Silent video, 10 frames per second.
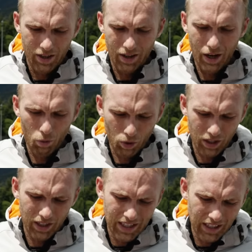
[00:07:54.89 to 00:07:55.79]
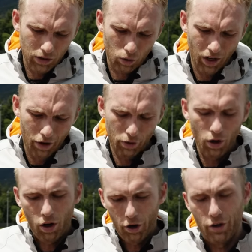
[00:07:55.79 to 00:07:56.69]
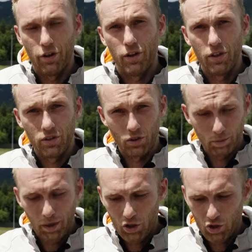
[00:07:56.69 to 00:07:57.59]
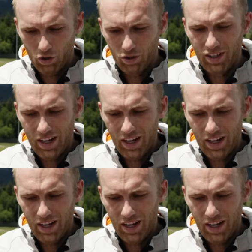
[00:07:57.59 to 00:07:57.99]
I would need to have a harder suspension.